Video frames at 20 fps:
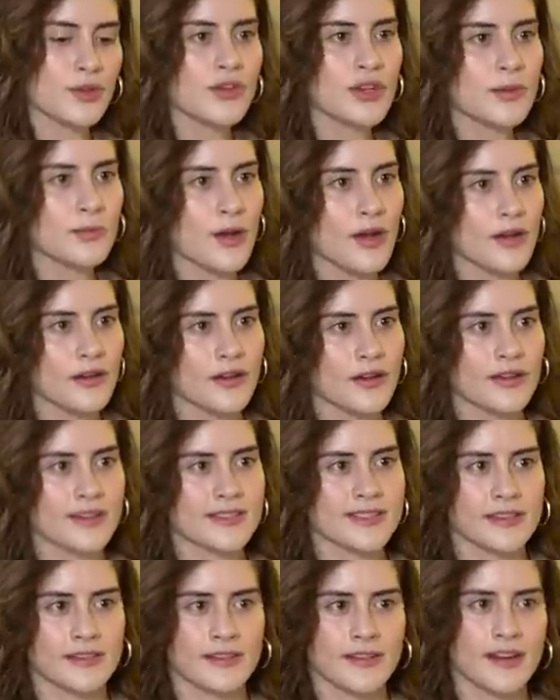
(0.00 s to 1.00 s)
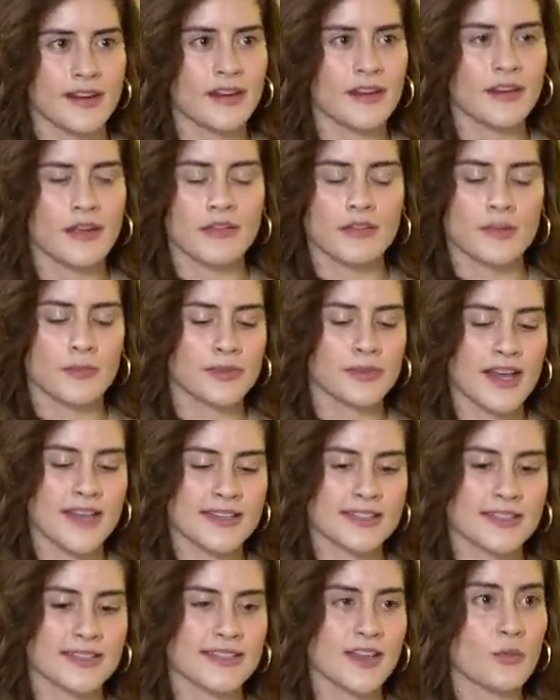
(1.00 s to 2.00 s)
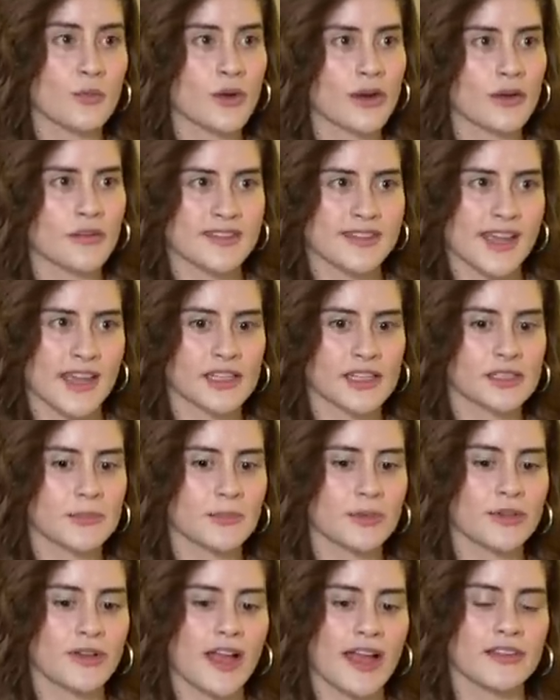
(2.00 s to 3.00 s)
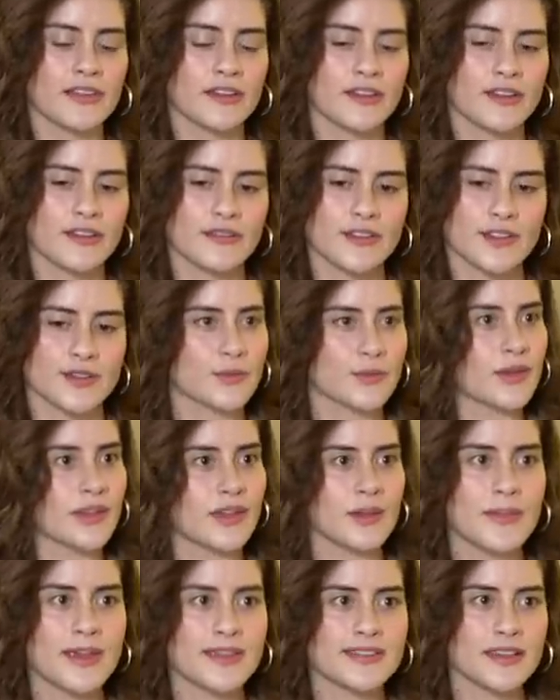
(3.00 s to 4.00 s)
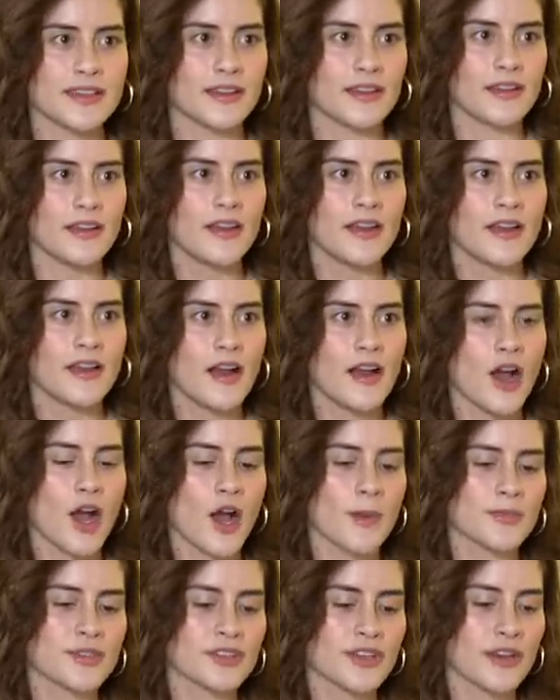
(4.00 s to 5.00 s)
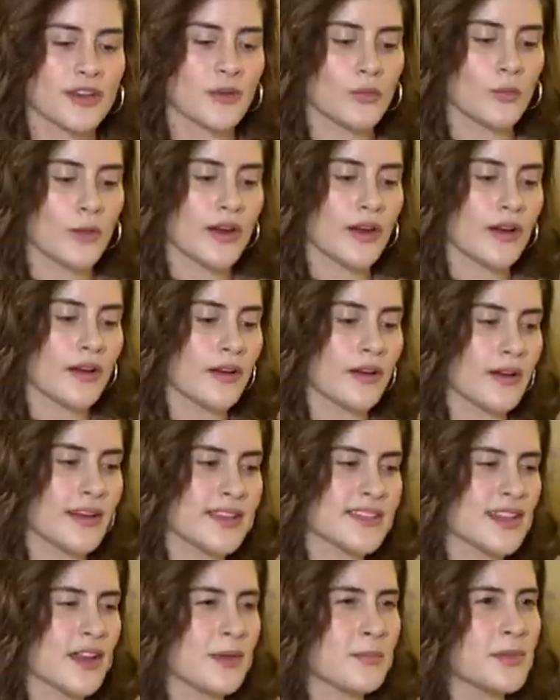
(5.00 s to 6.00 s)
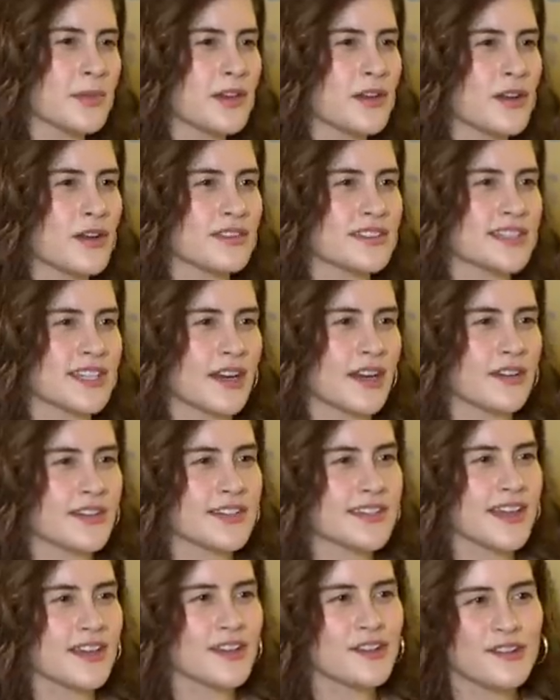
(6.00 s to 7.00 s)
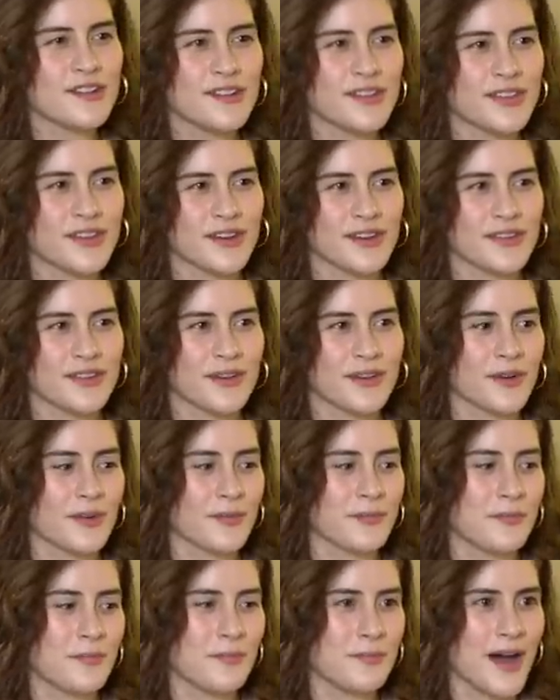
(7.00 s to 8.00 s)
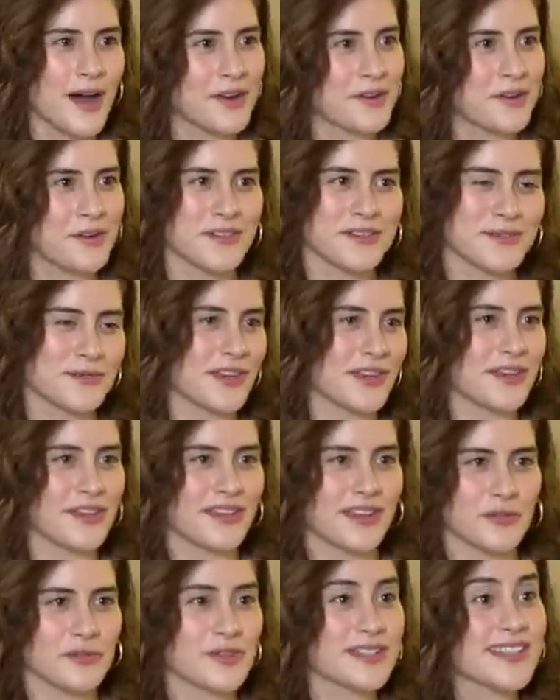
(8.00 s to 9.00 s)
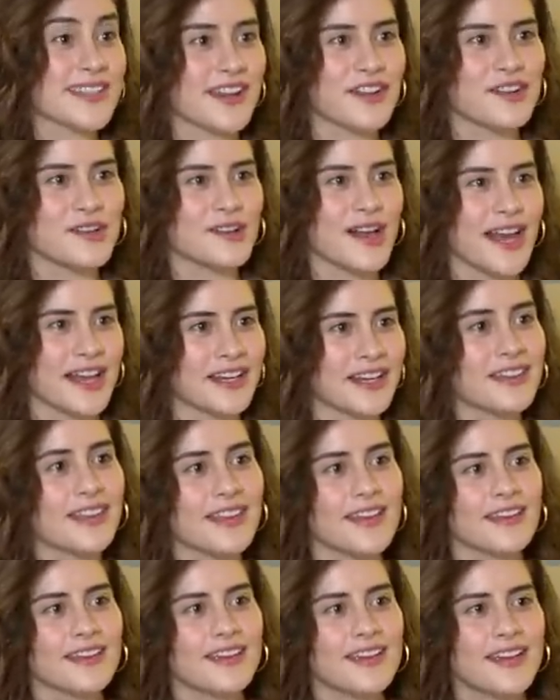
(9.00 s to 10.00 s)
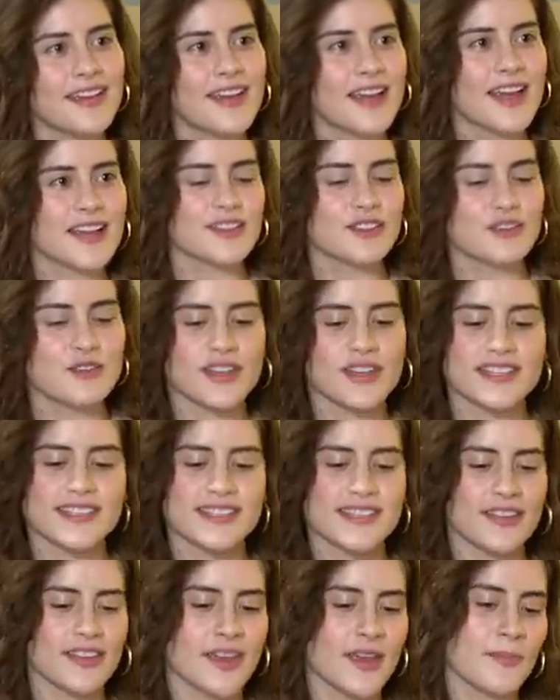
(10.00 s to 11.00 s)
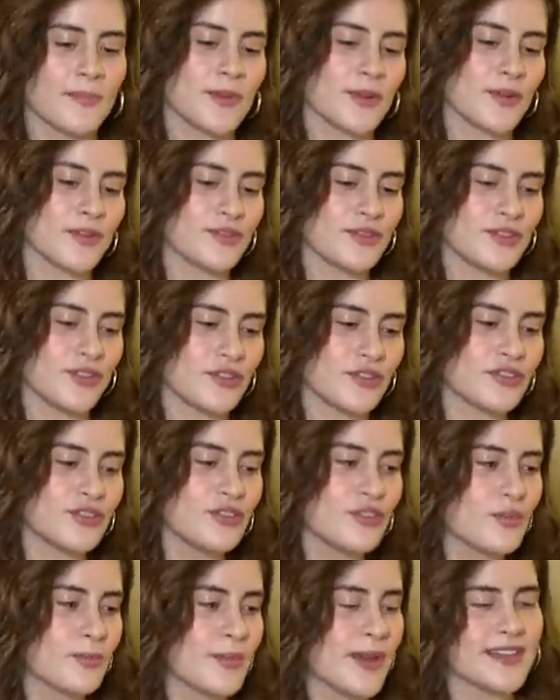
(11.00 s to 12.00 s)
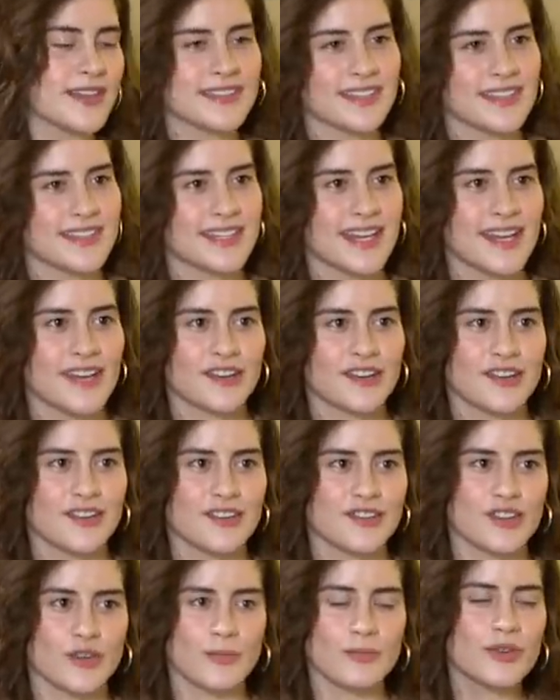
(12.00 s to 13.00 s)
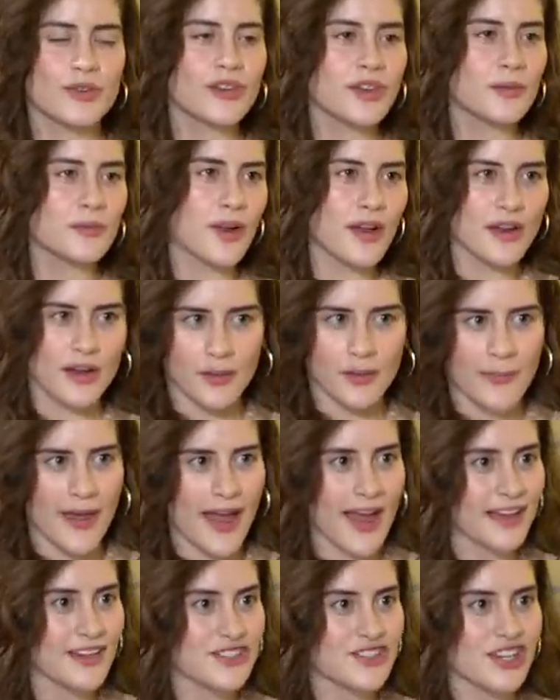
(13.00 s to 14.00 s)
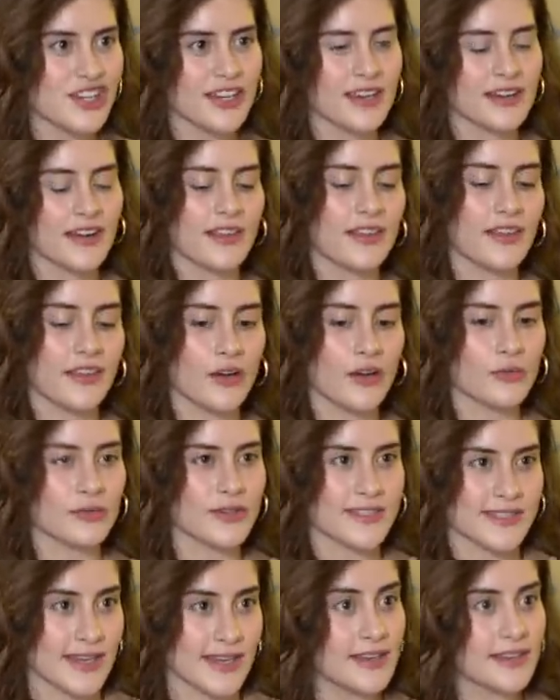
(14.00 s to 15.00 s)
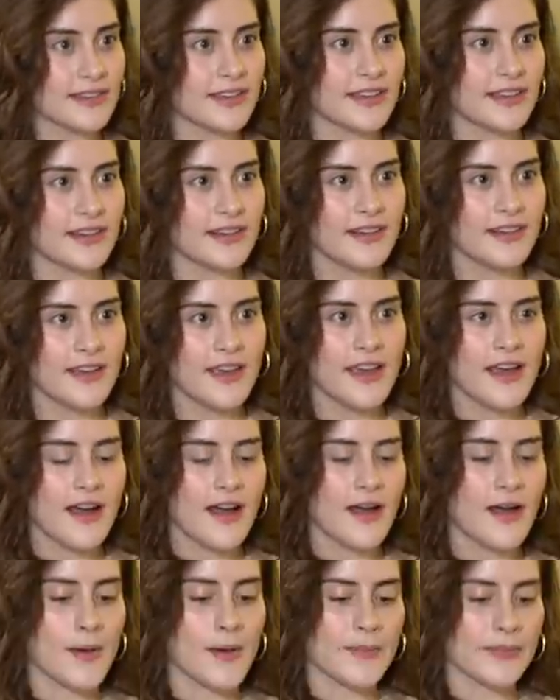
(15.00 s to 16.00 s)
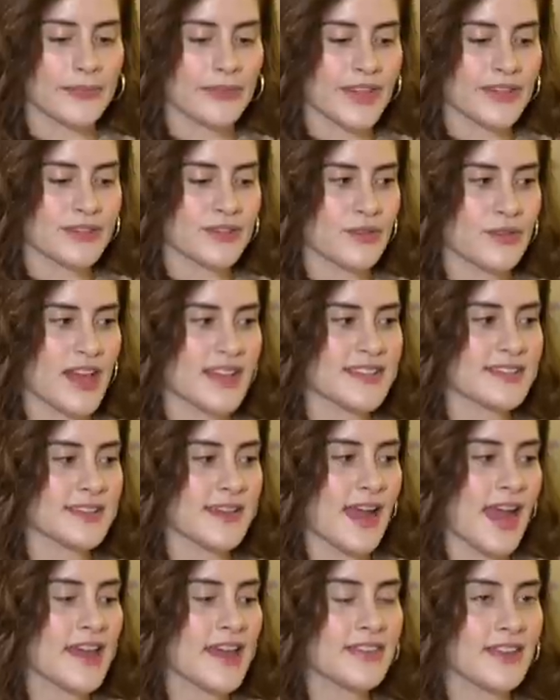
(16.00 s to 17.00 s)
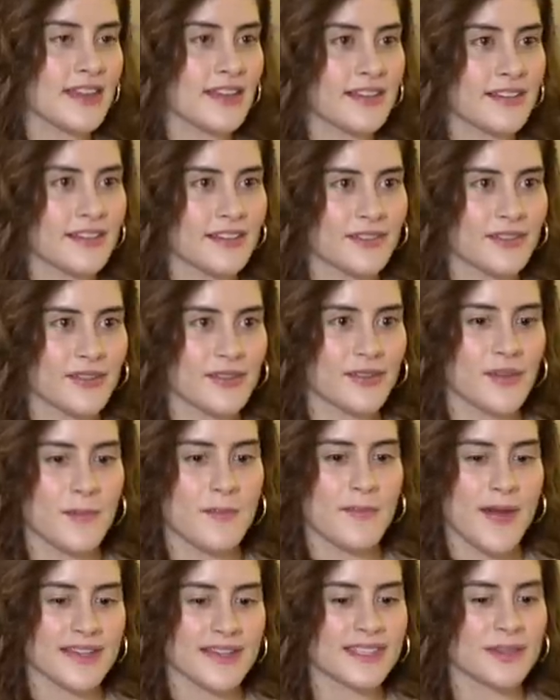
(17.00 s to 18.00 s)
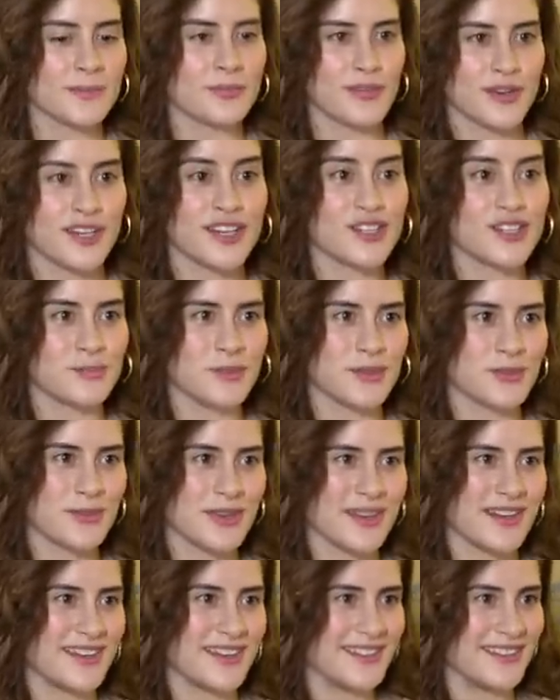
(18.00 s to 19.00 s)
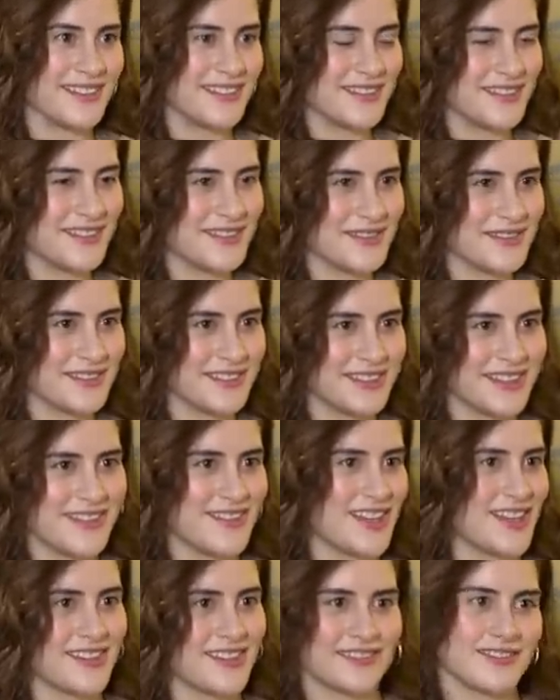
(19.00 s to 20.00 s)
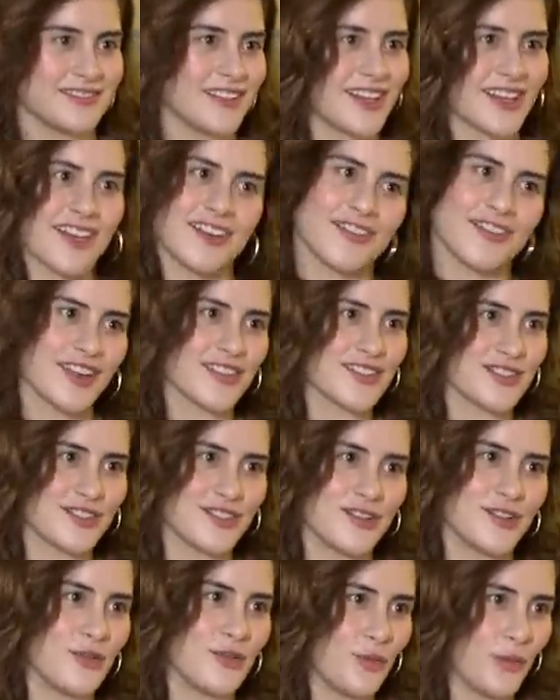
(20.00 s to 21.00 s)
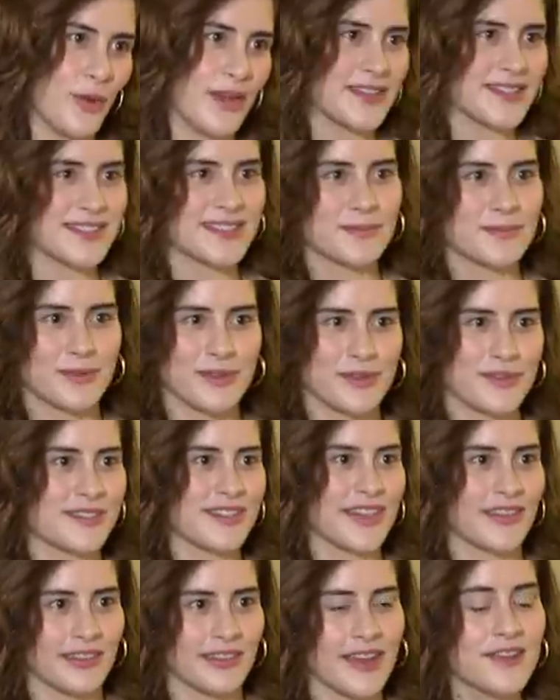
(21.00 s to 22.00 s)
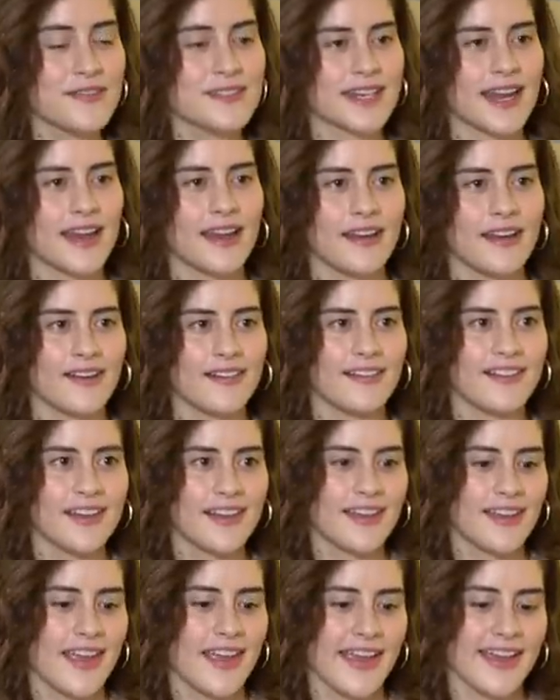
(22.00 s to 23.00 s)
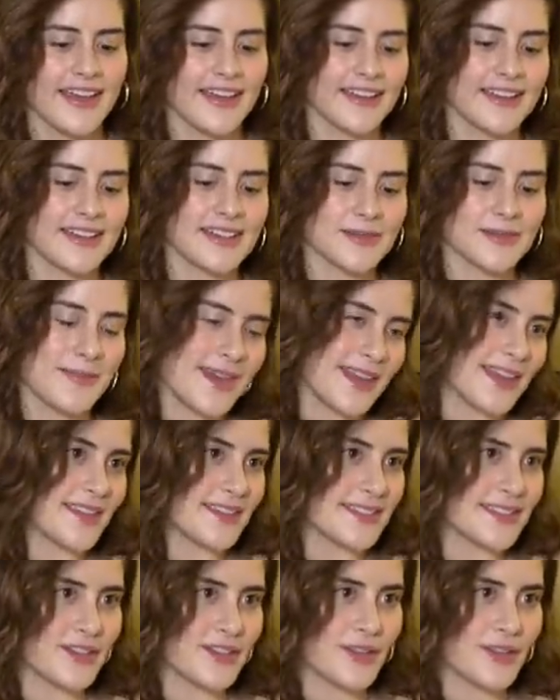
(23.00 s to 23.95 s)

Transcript: beauty products and, and any other plastics that weren't recyclable, I learned of this really amazing option where it's a company called TerraCycle, and their their motto is really like recycle anything. Mm. And so you can send them your, your toothpaste containers, your beauty product wow. packaging, and, and they'll recycle it. Um, and so that's, I think, the best bridge between living a conventional waste-producing lifestyle and making